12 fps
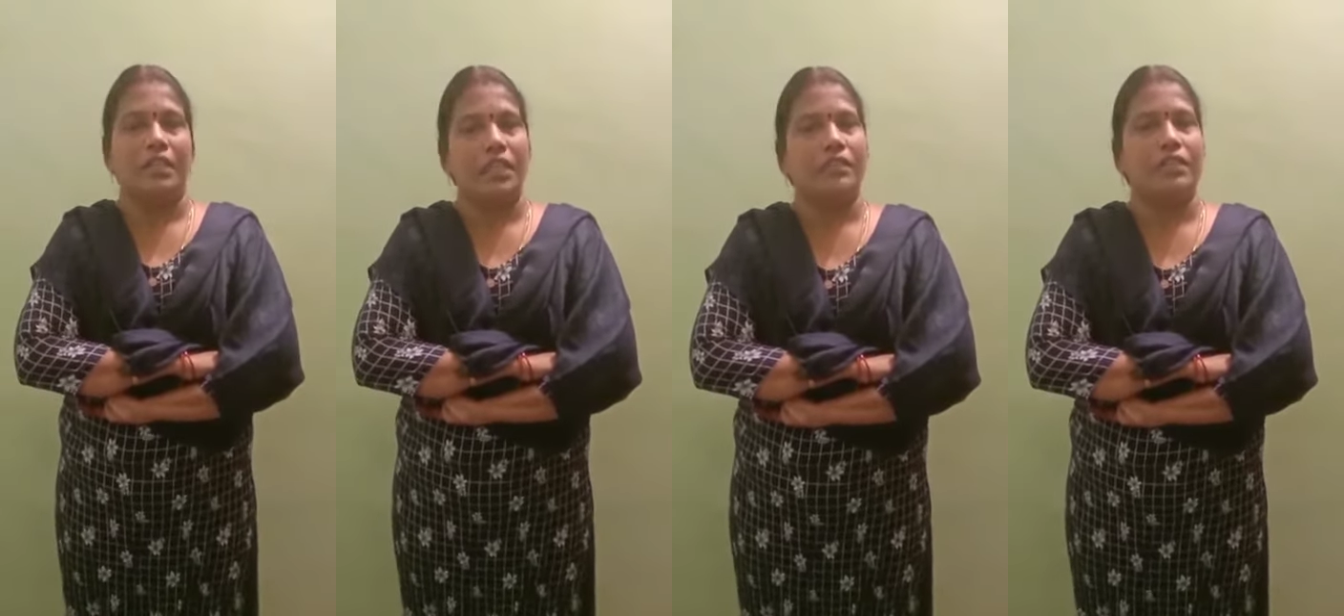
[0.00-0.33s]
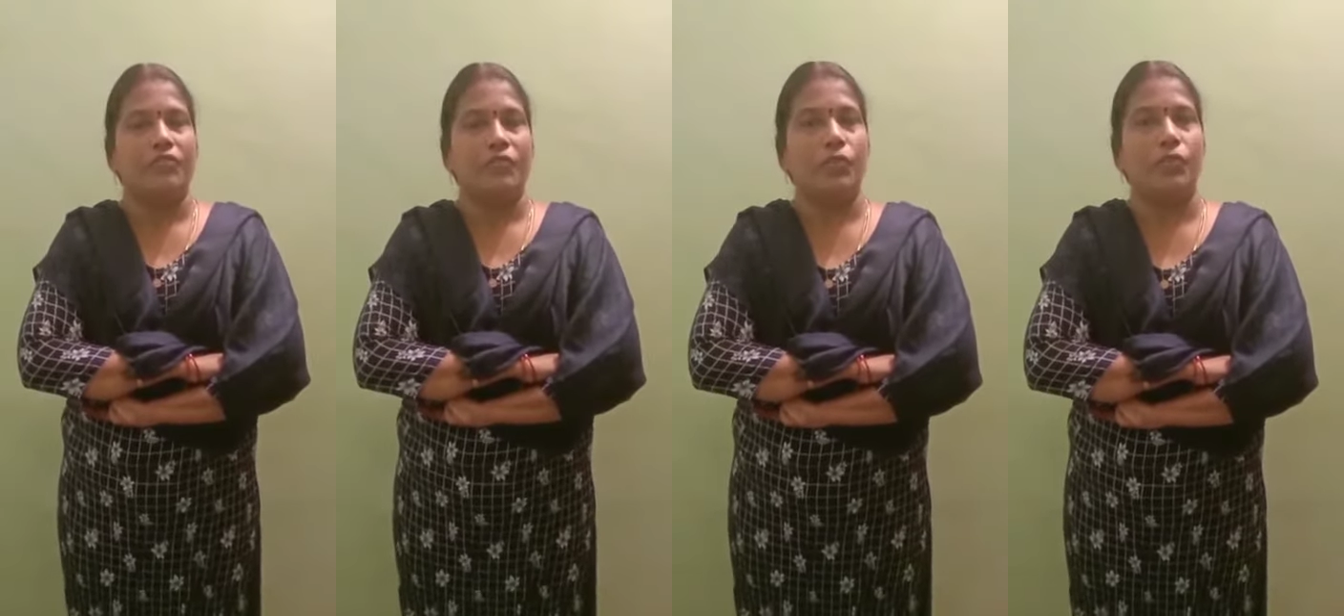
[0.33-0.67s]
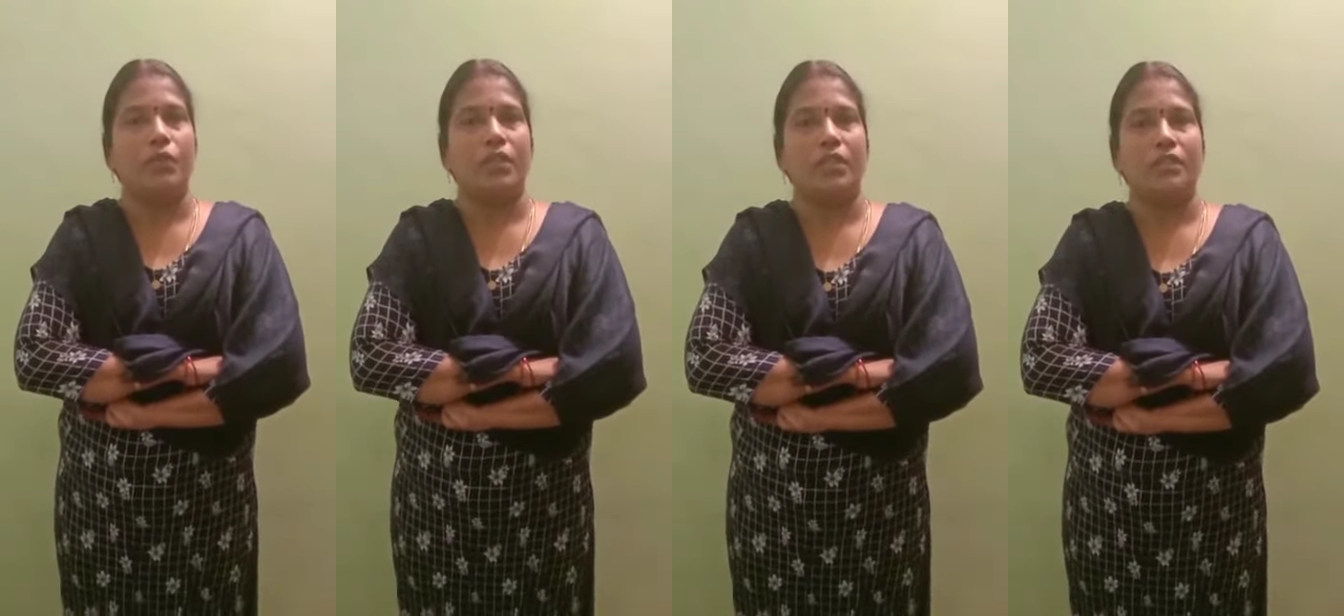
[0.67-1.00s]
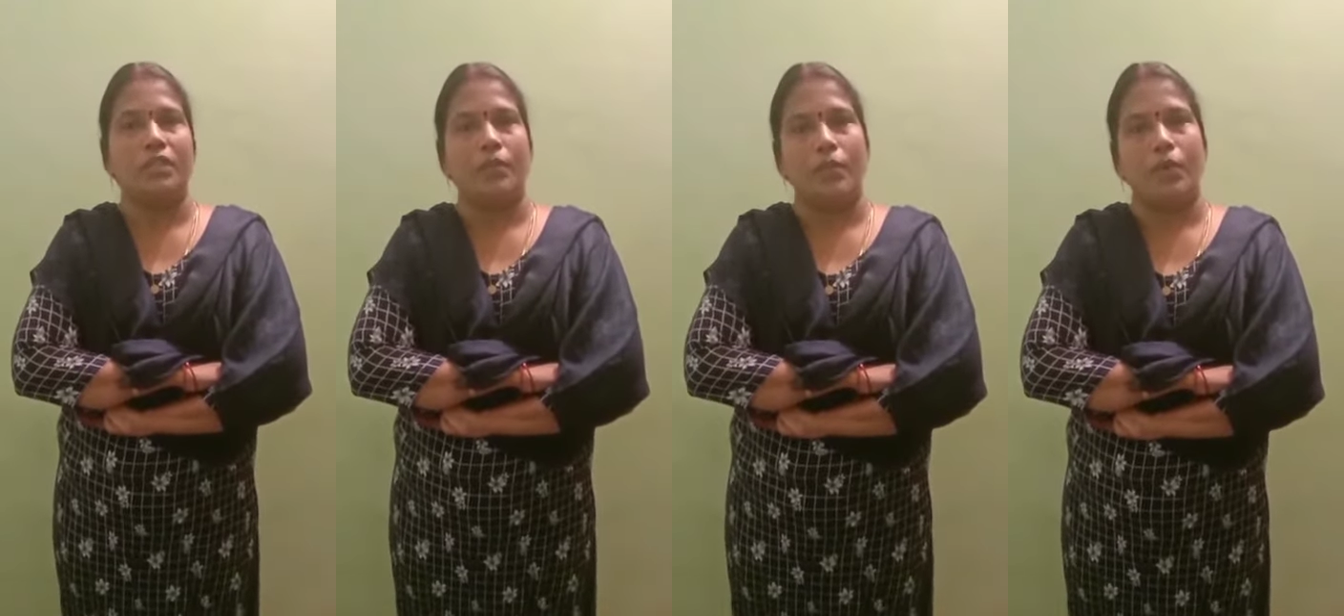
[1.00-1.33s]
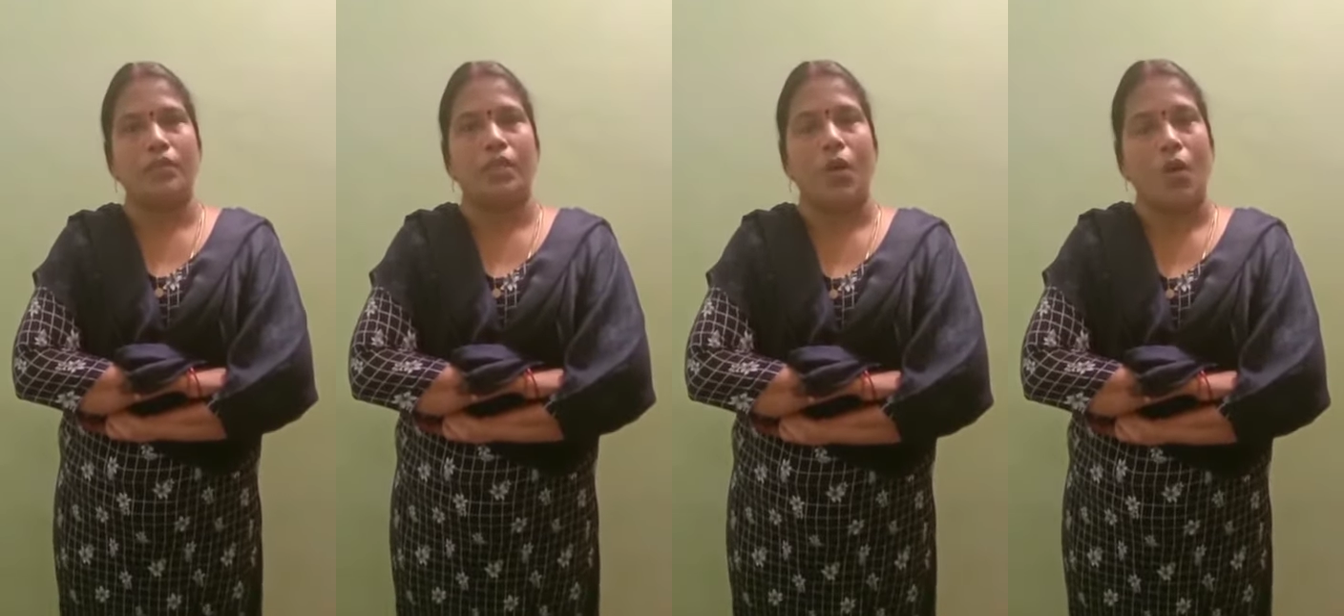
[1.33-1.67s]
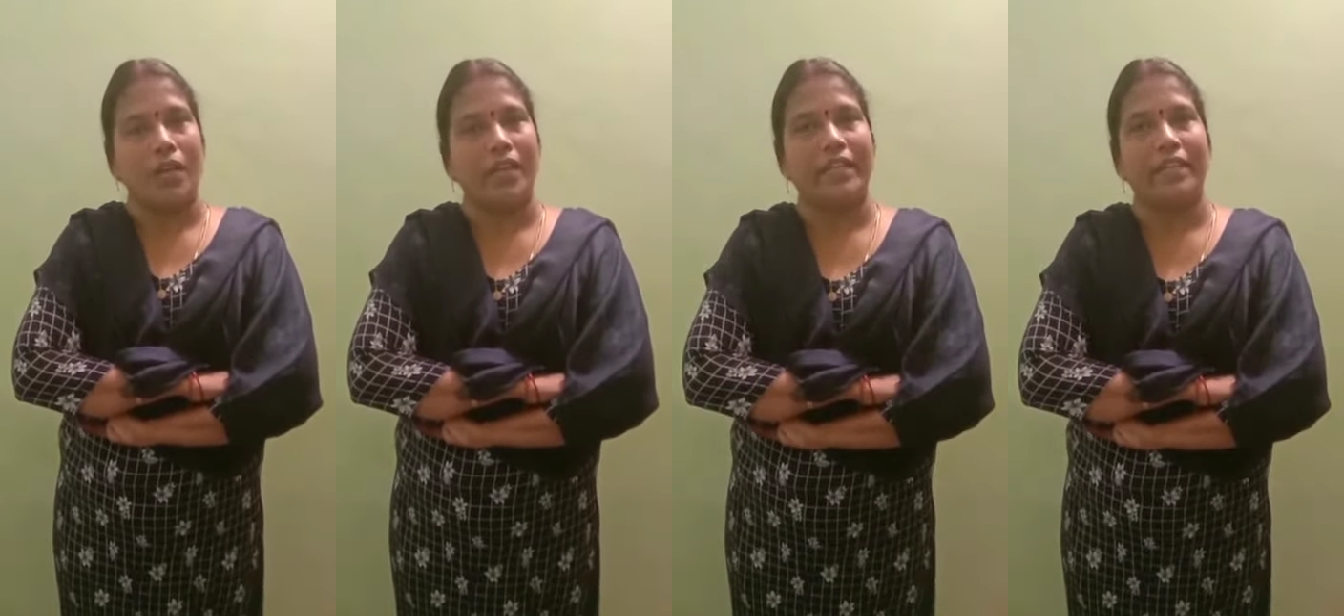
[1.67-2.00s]
Just a few words about the
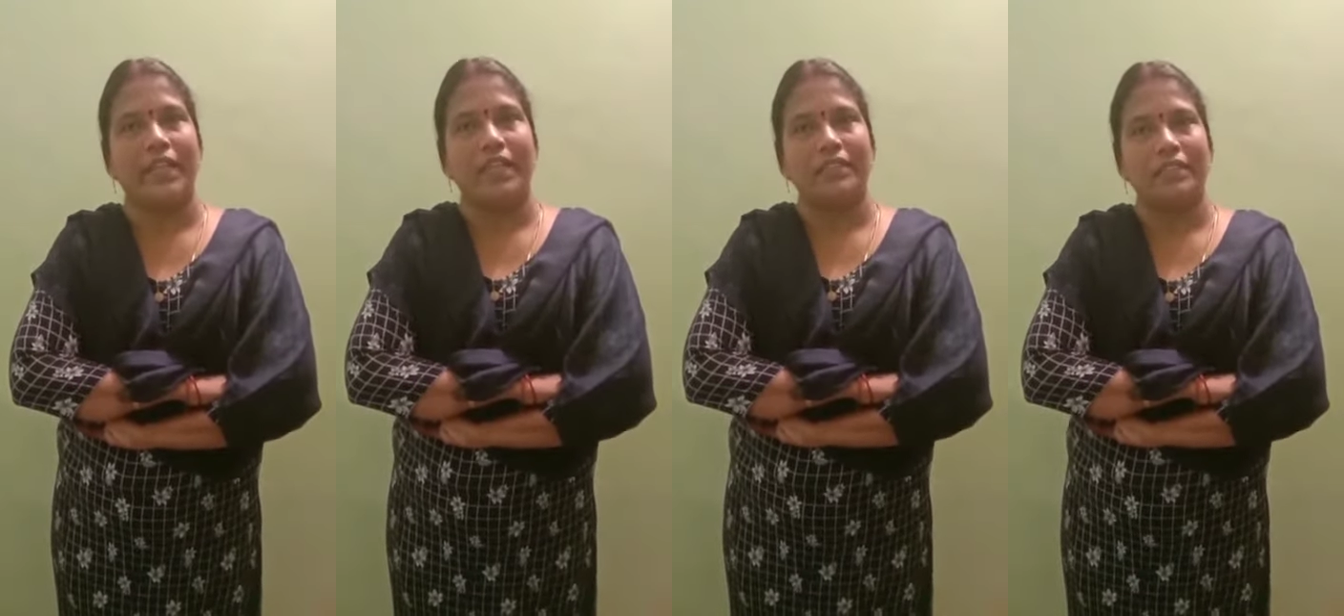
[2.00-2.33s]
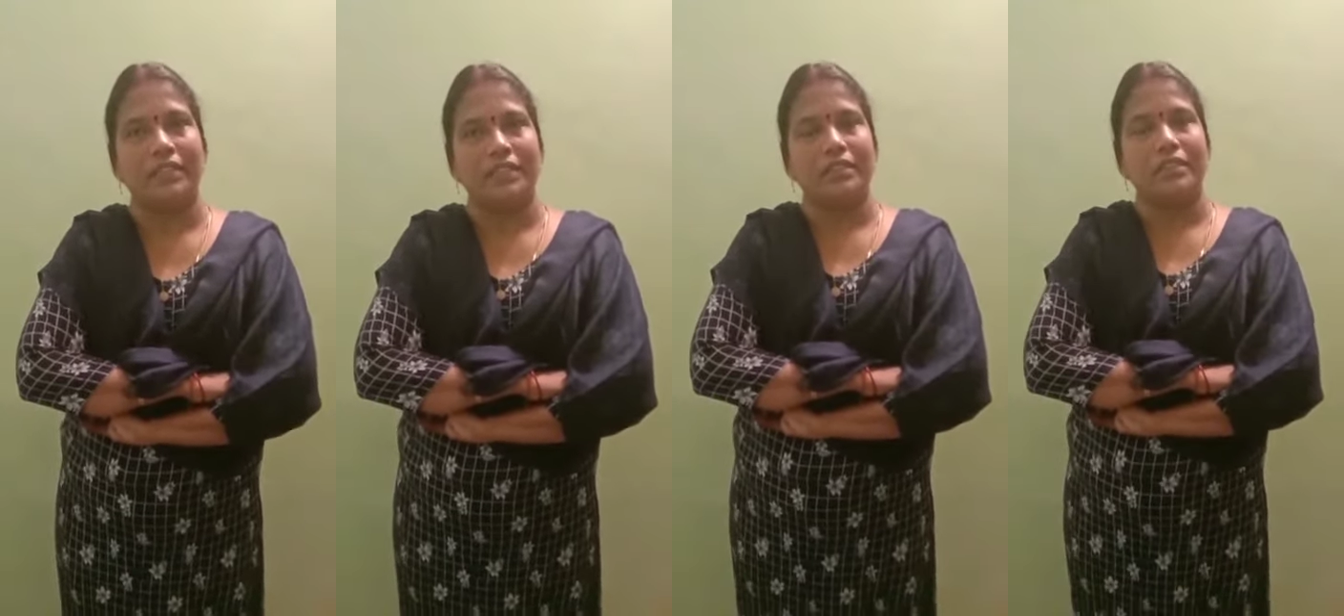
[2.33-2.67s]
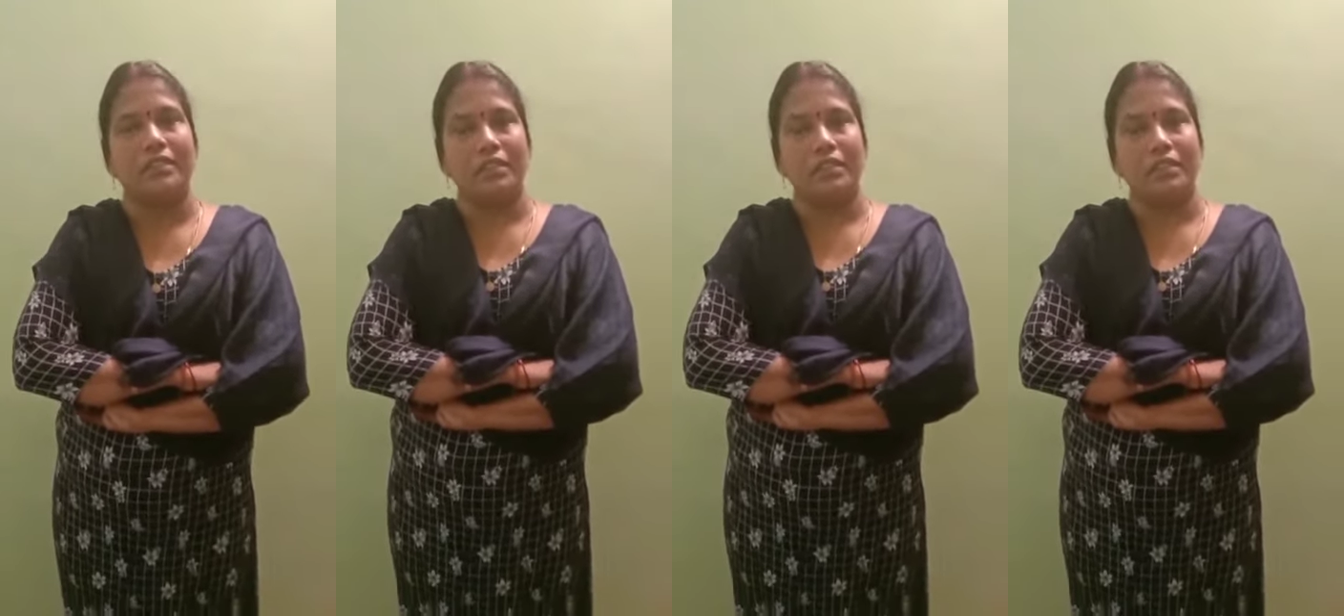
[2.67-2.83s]
online classes